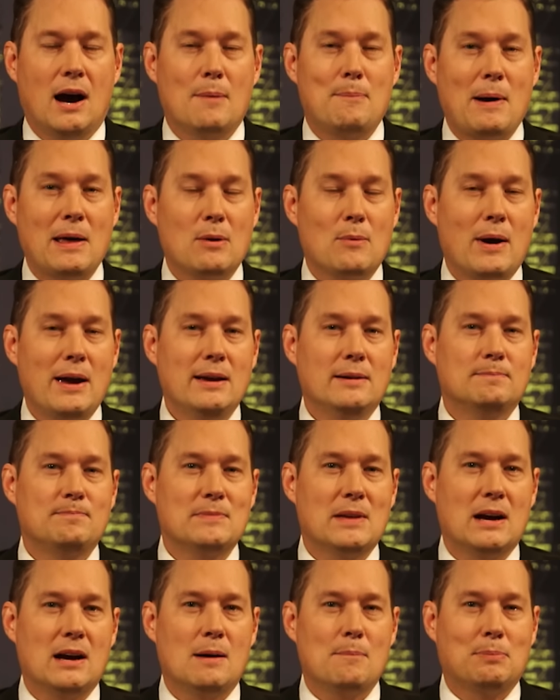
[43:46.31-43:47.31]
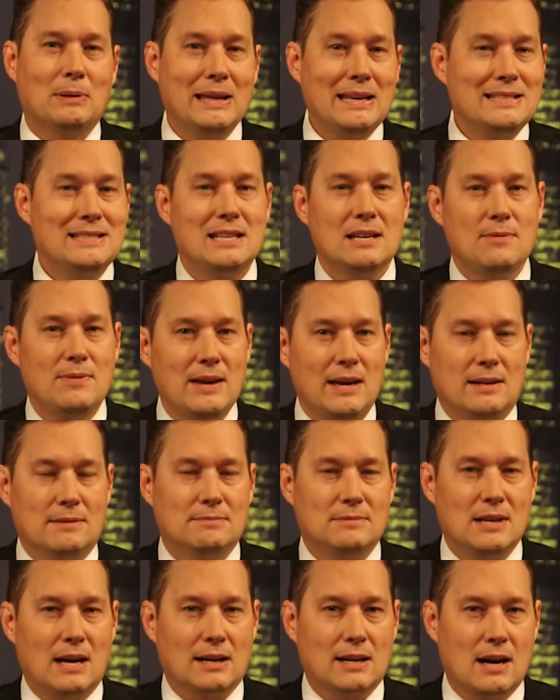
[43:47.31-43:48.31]
By the way,
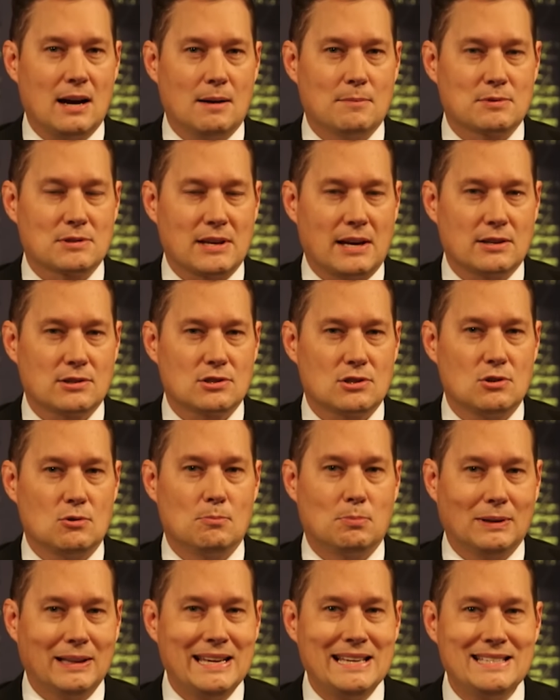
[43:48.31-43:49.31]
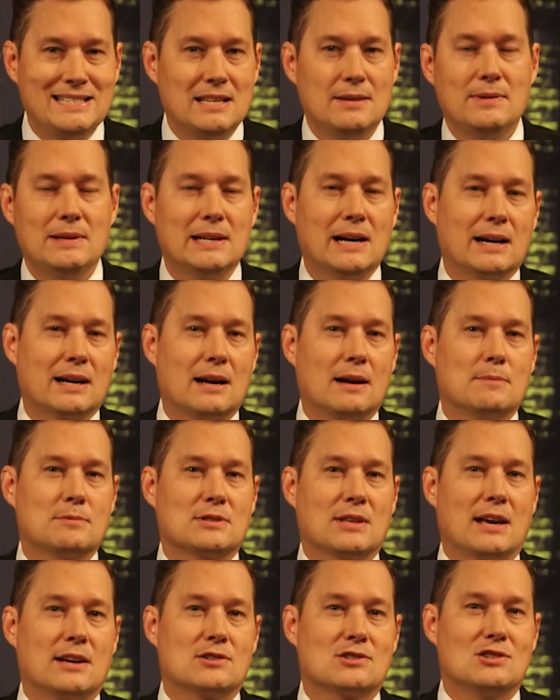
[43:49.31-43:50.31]
BlazeTV.com/Stu.
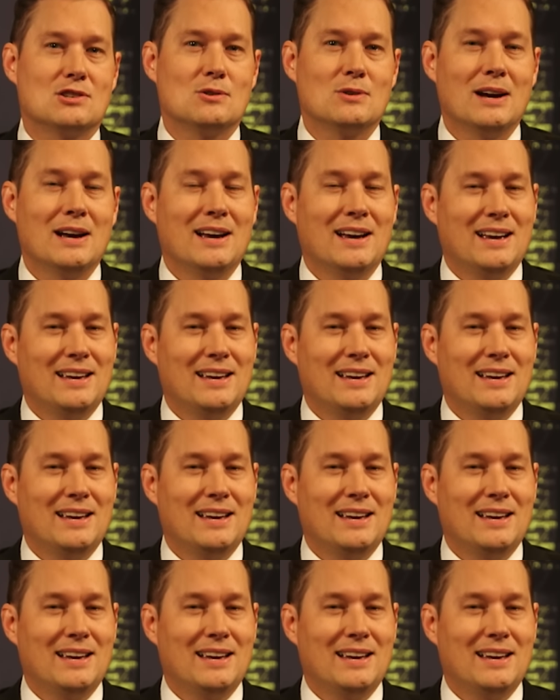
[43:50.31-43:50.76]
BlazeTV.com/Stu.